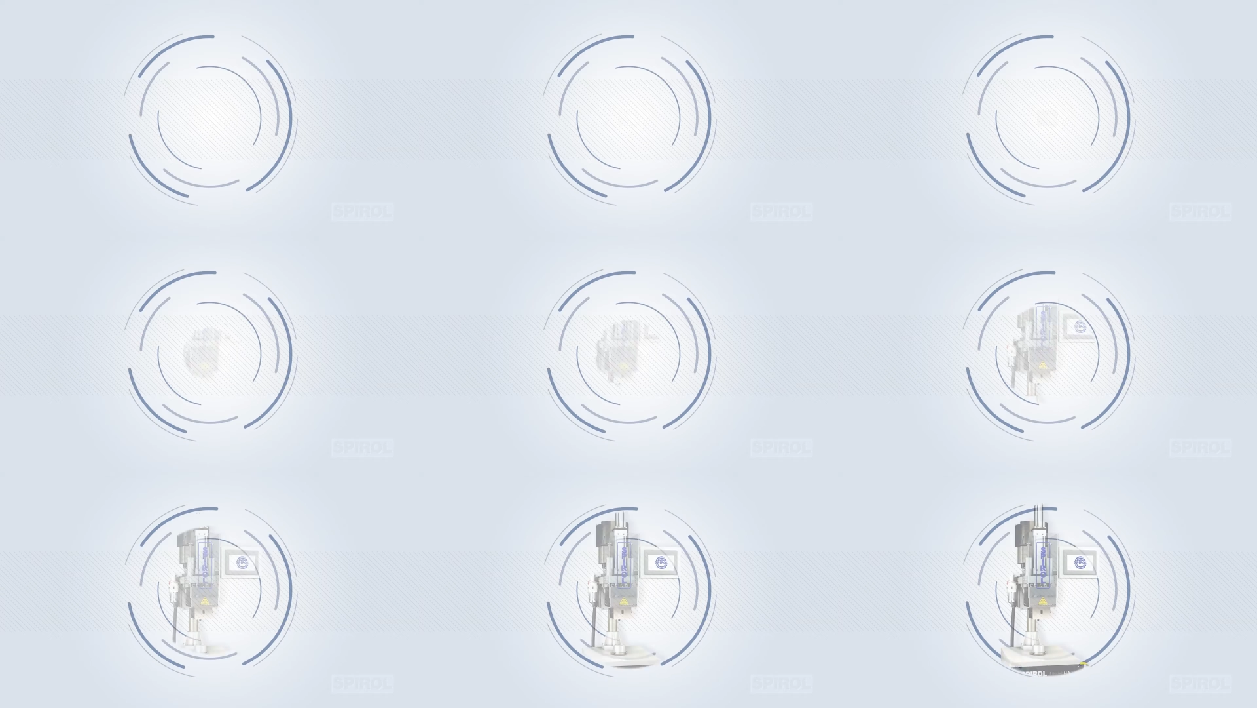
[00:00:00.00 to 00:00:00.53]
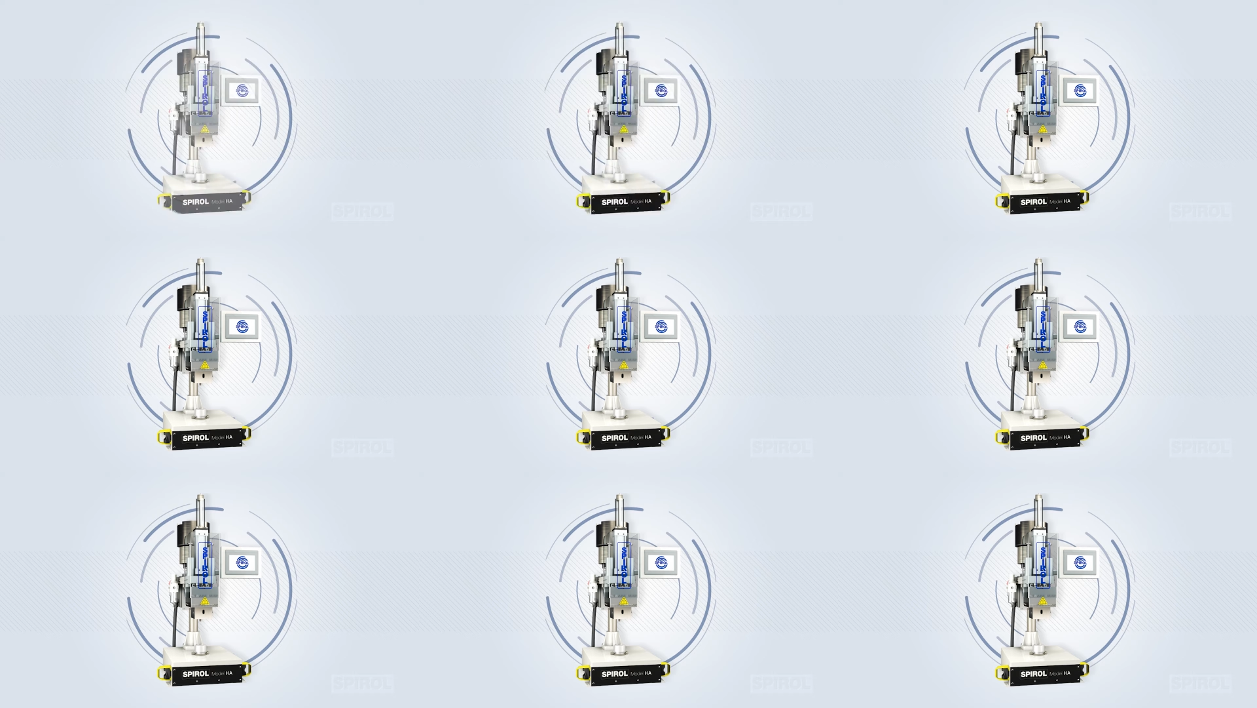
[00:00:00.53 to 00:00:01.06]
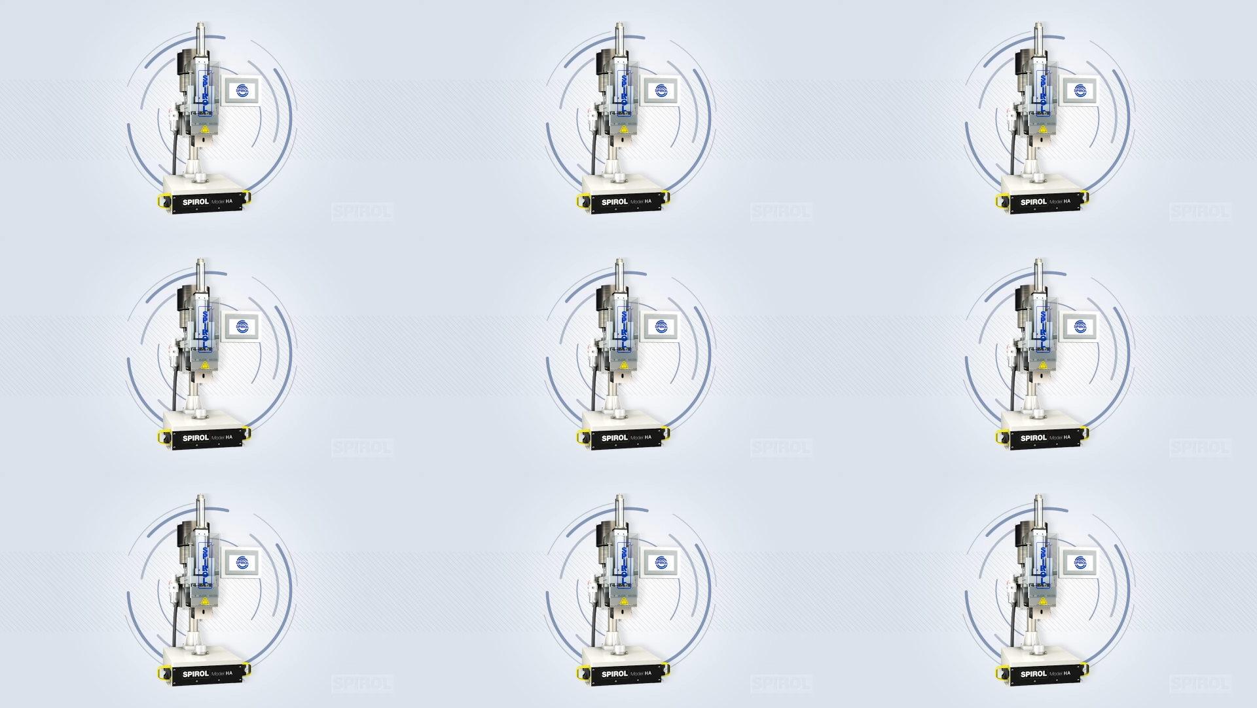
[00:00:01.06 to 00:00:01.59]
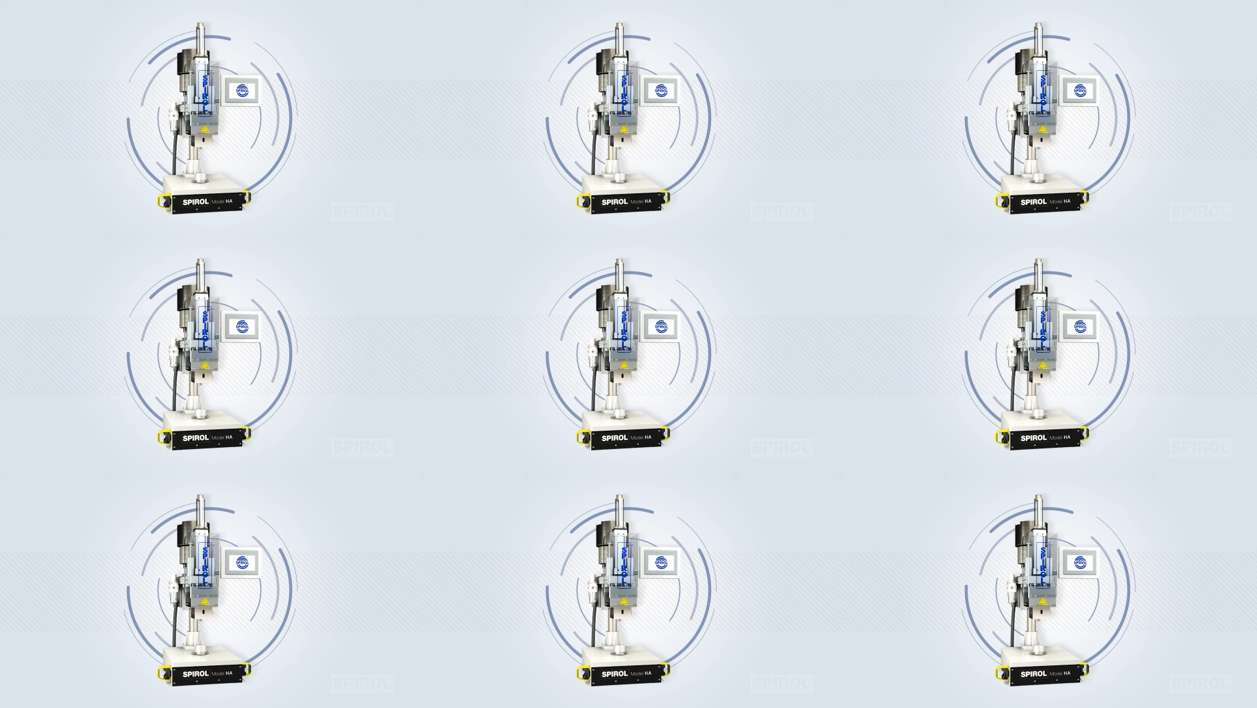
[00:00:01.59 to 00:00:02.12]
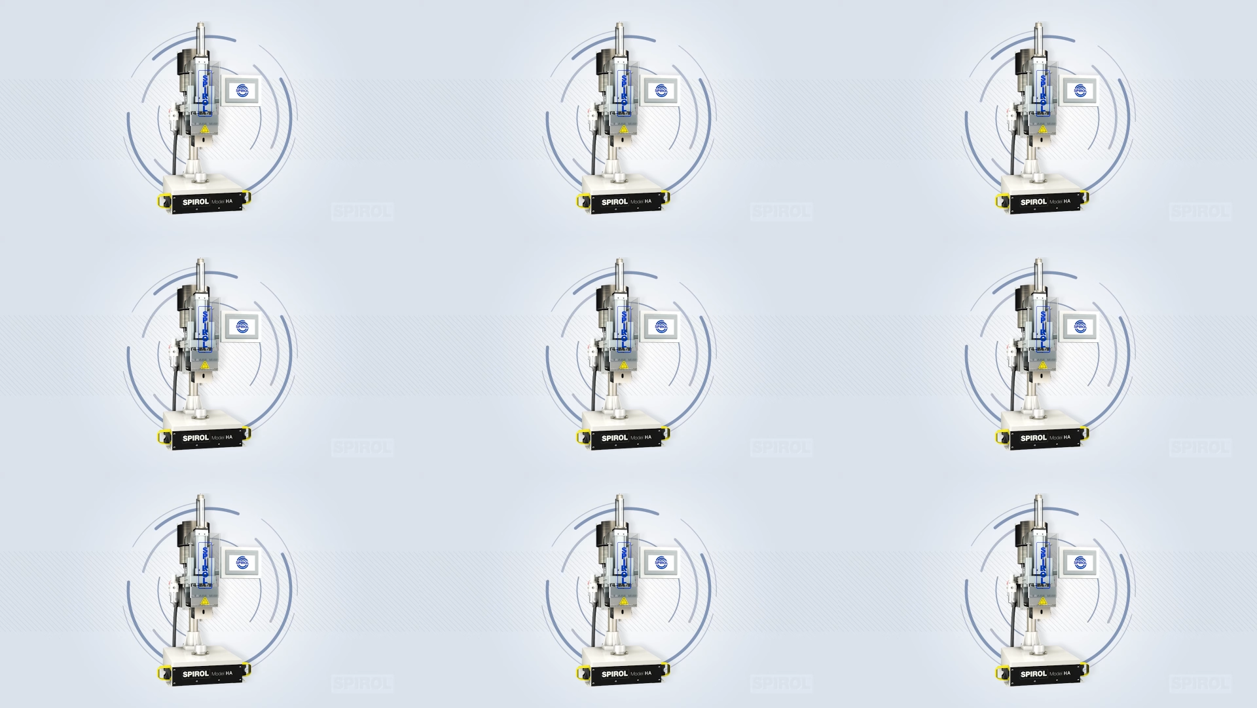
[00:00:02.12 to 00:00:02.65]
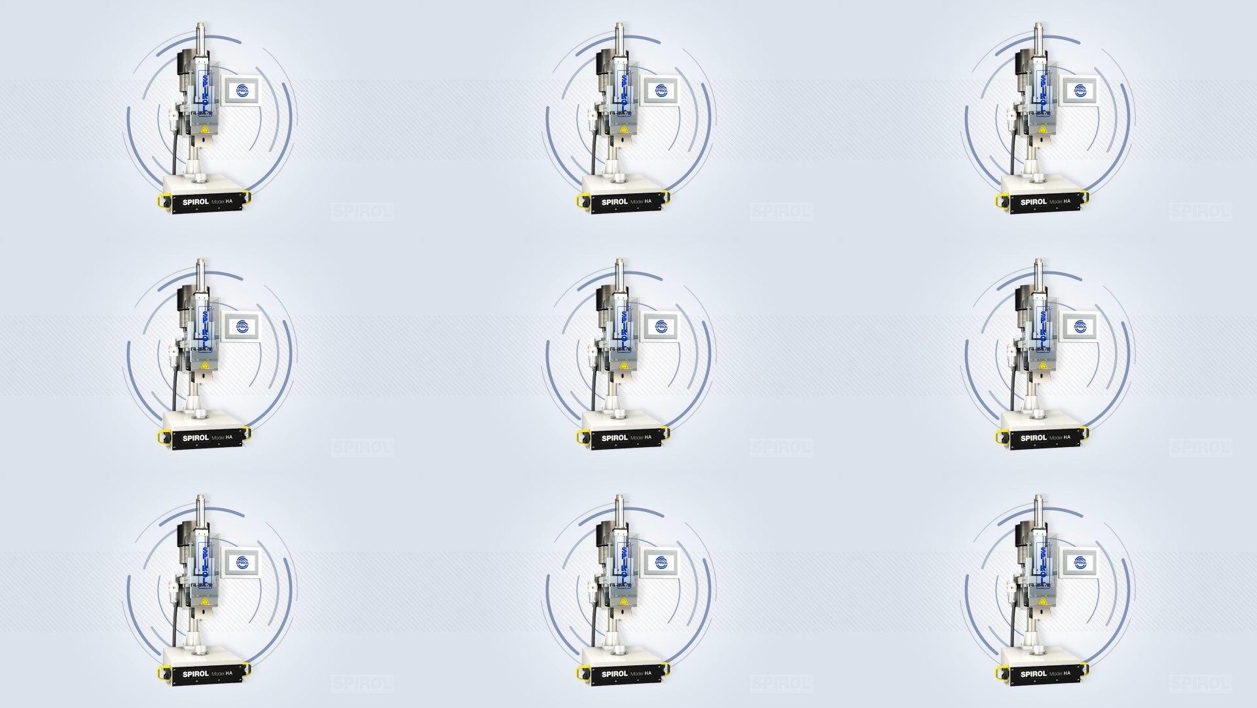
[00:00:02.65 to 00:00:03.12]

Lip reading: No face is visible, so there are no lips to read.